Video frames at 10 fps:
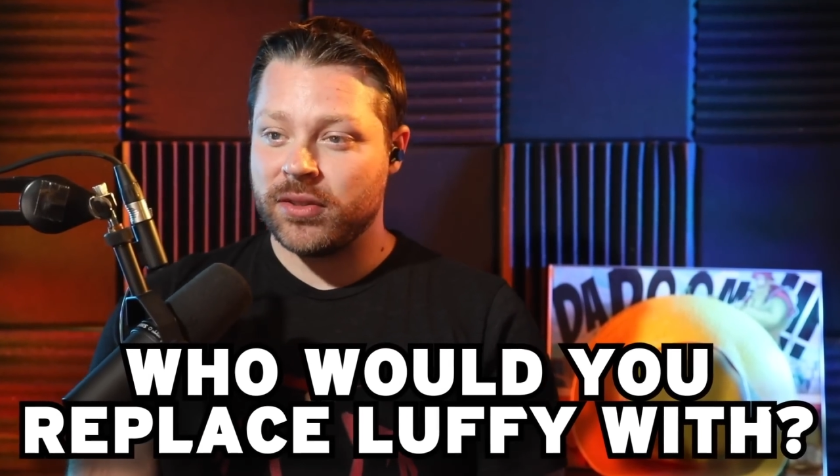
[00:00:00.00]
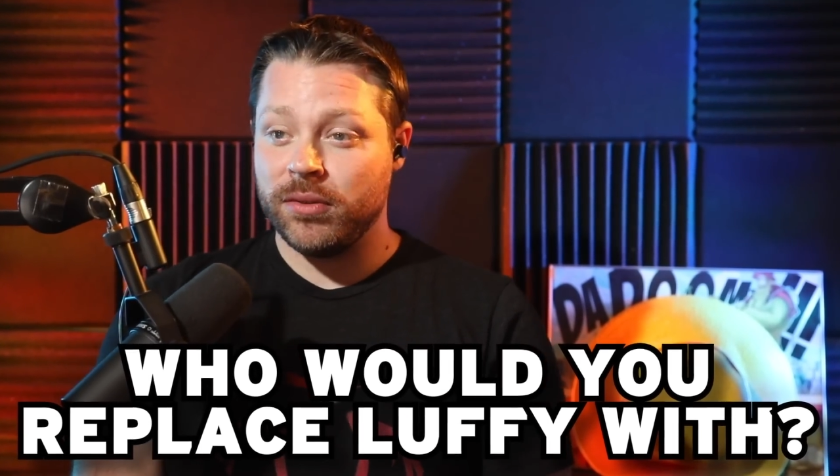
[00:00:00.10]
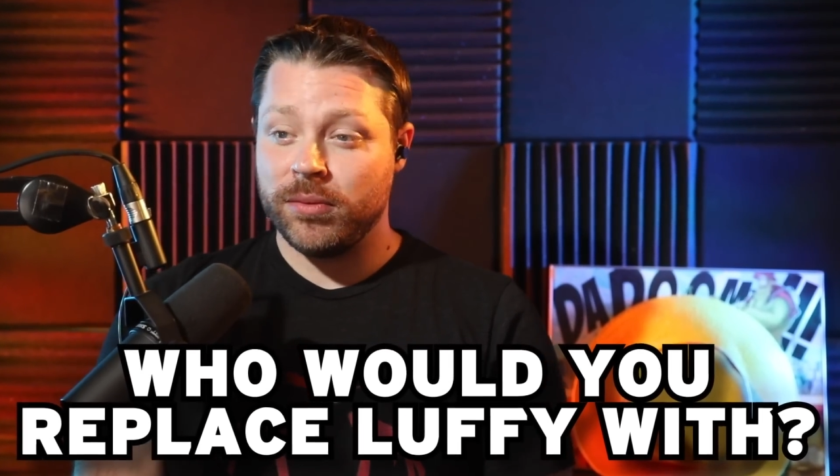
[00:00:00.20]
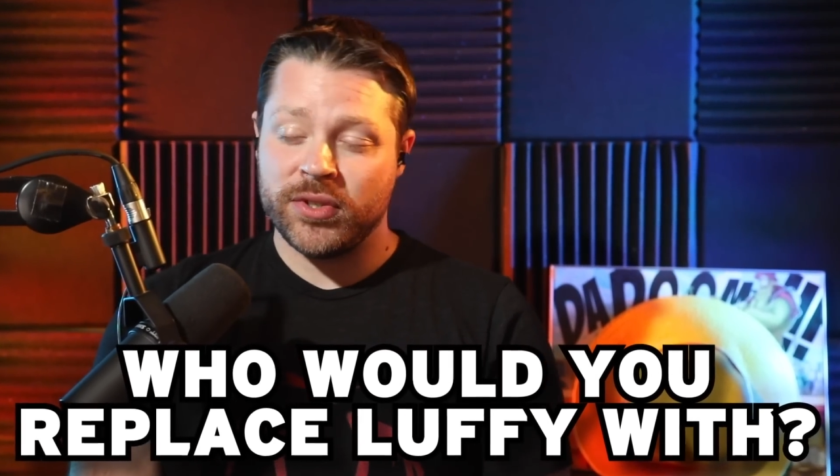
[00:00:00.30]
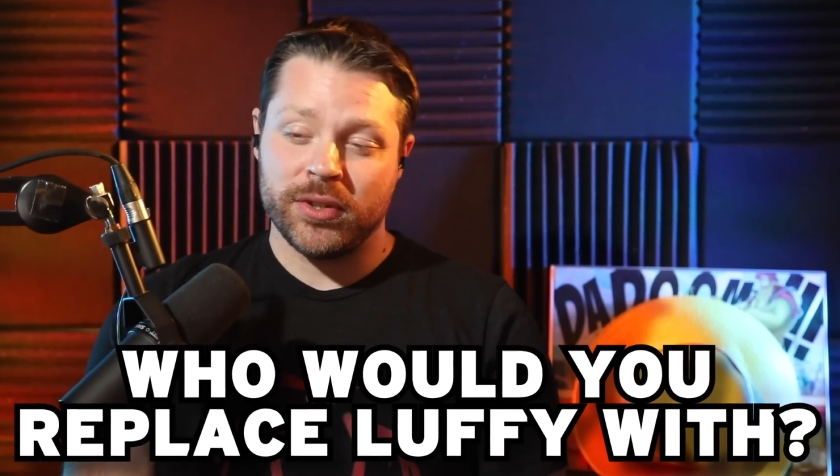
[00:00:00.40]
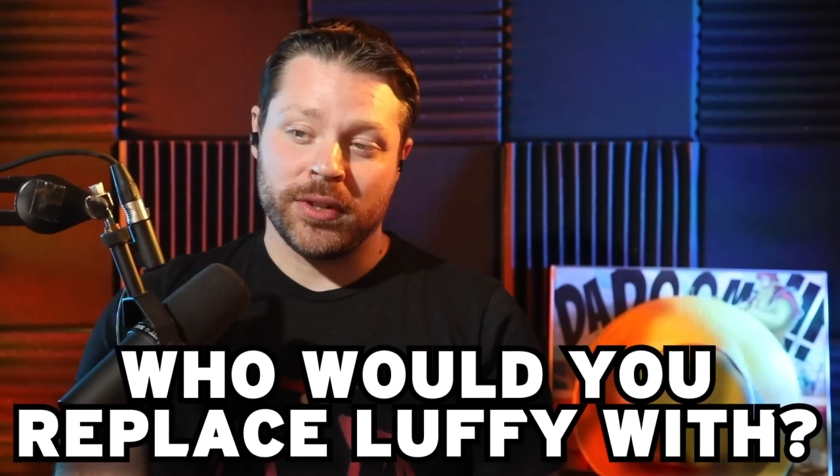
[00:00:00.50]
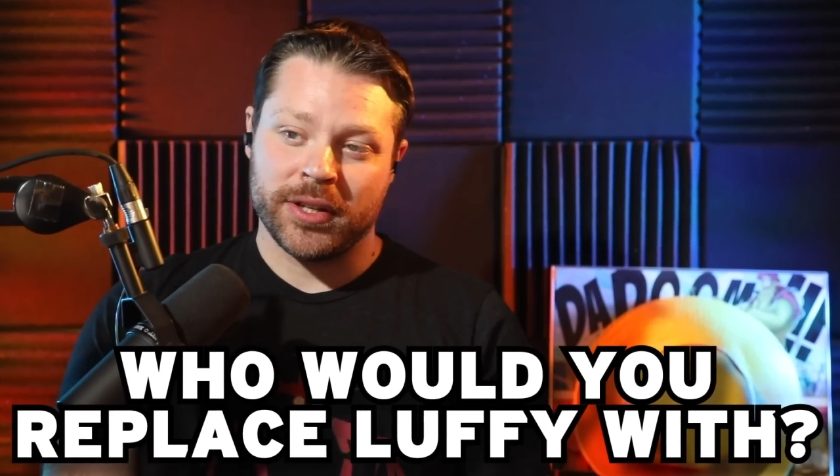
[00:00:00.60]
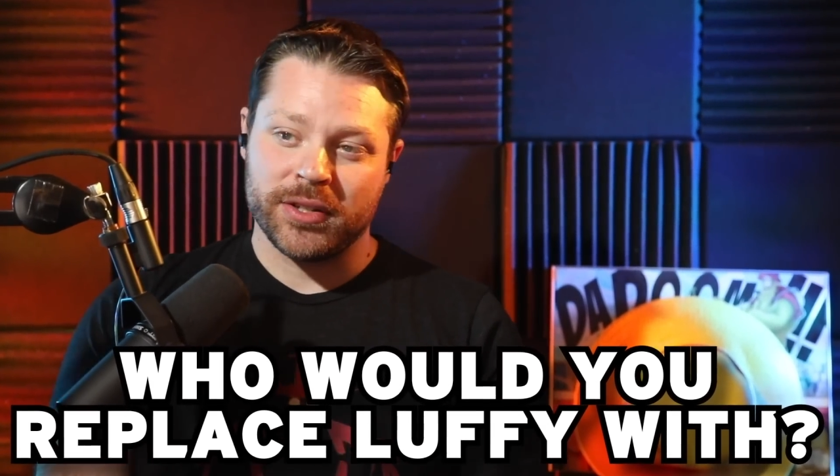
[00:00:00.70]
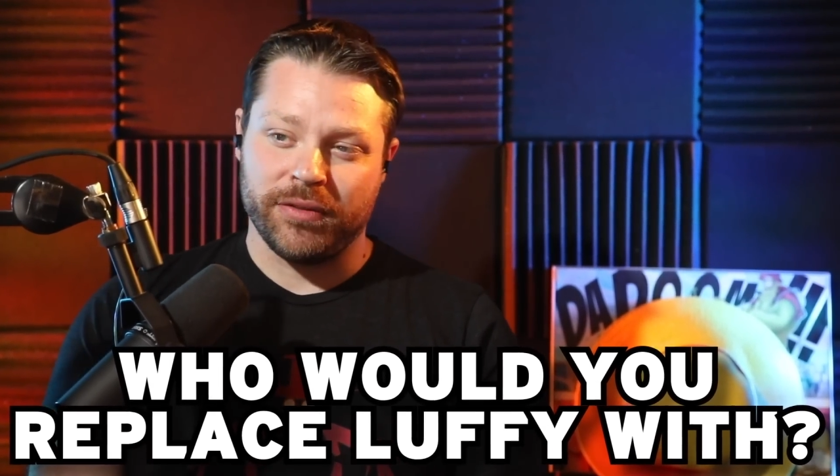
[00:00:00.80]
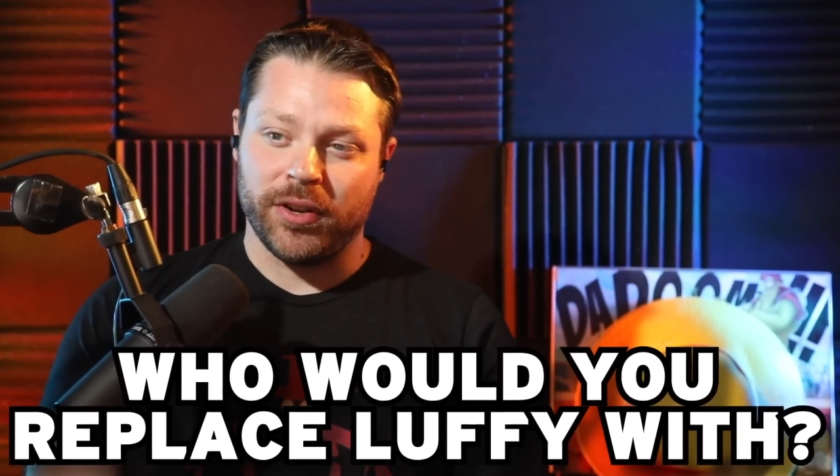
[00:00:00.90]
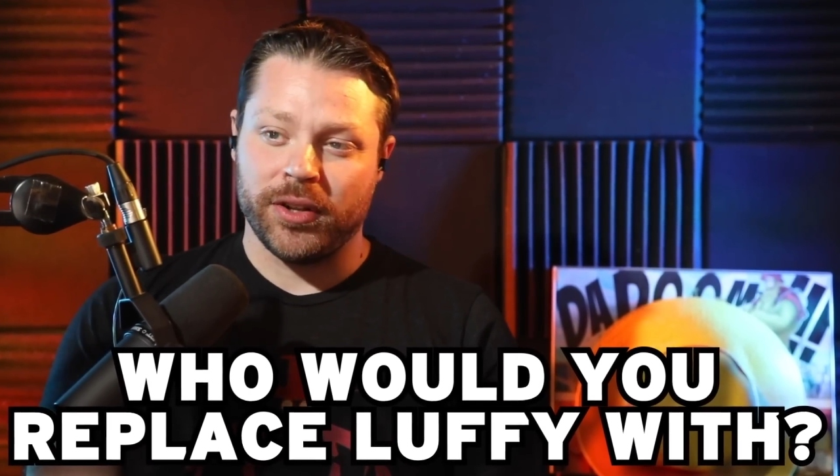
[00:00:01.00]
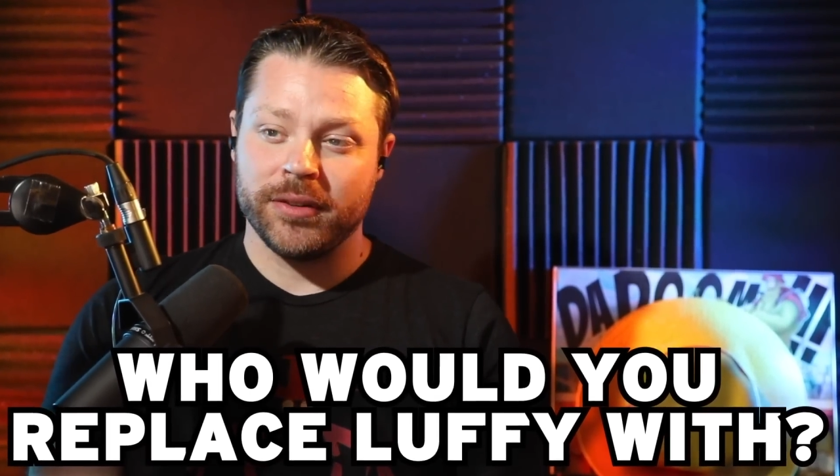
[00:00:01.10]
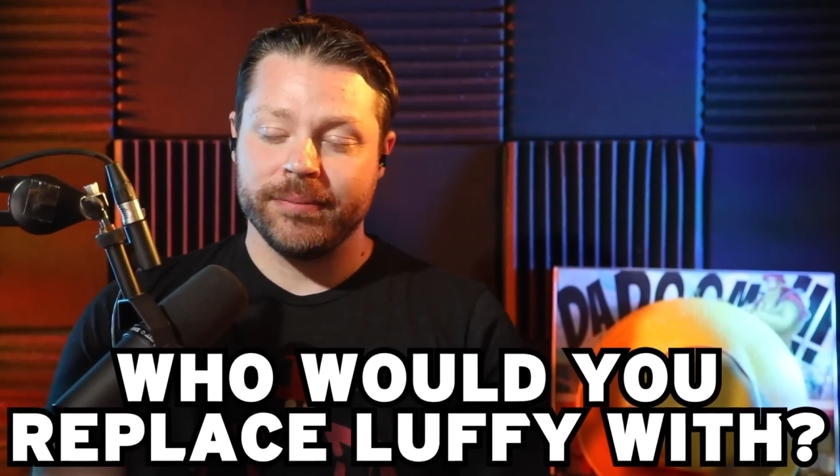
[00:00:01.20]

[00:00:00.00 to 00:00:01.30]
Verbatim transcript: who would you like to follow?